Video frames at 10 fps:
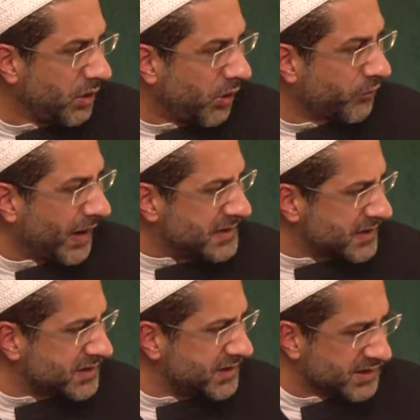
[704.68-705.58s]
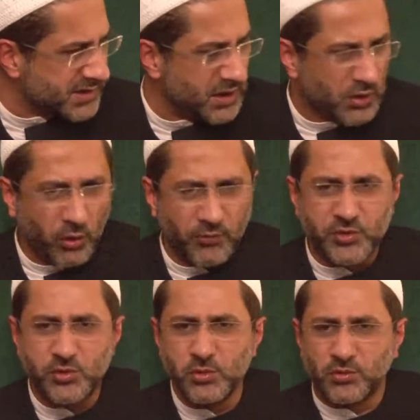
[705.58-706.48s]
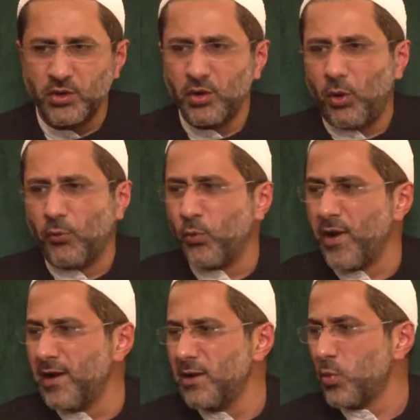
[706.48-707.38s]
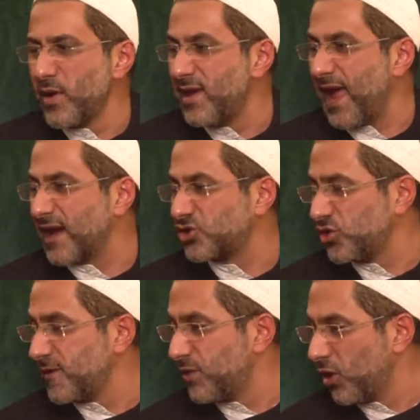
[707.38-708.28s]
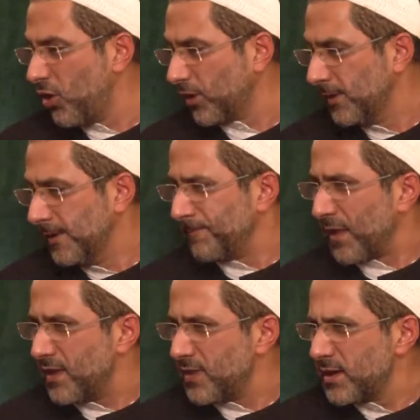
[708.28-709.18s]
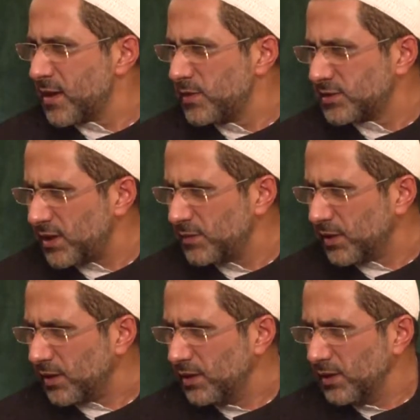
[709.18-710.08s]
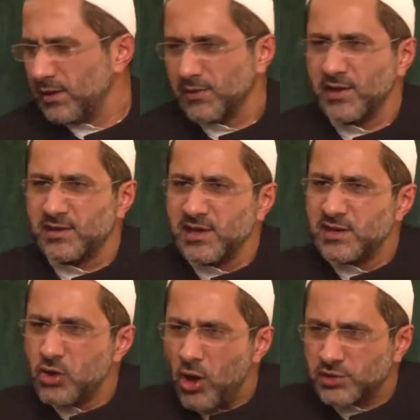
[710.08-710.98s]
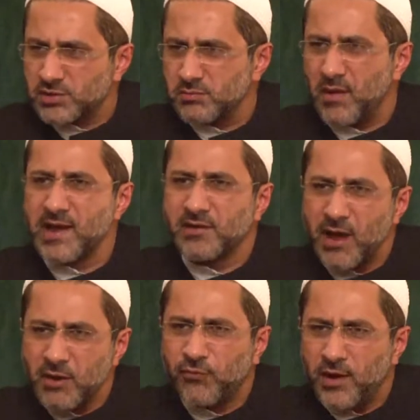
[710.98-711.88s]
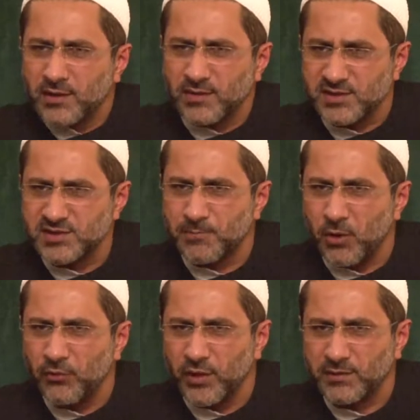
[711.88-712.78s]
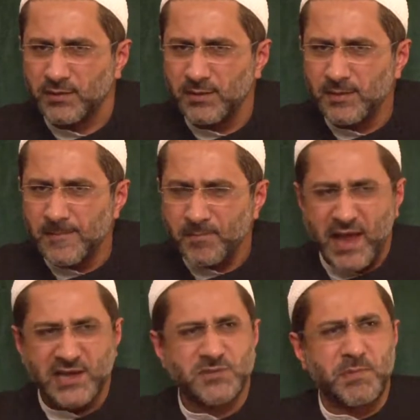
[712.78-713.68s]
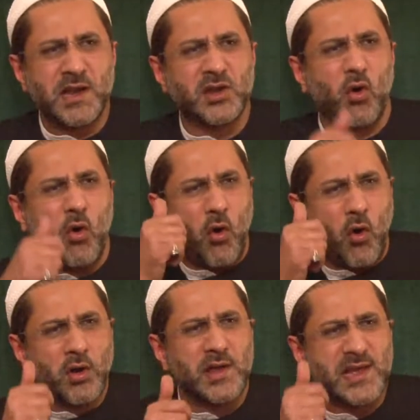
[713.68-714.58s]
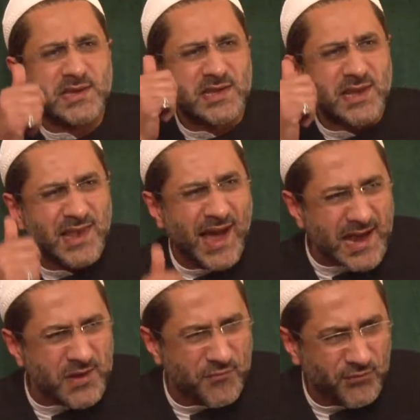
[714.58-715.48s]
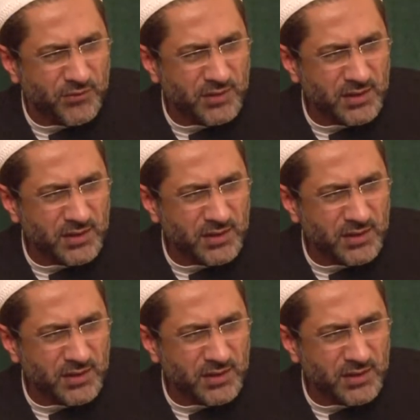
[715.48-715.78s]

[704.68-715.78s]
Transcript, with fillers: of righteousness, of truth, of where we actually belong. And then he will tell me that did not my grandfathers, the prophet, expend all his life